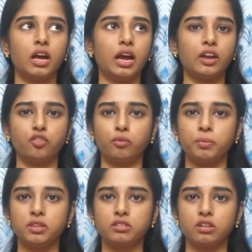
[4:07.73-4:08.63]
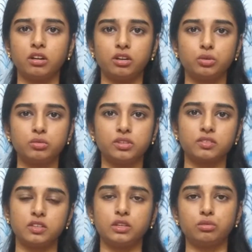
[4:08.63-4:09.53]
at rupees
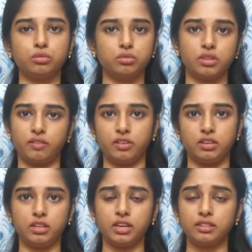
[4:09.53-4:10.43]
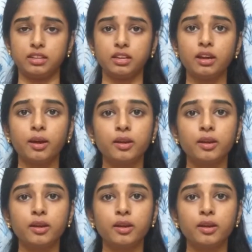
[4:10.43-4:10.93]
260 to 270, I think.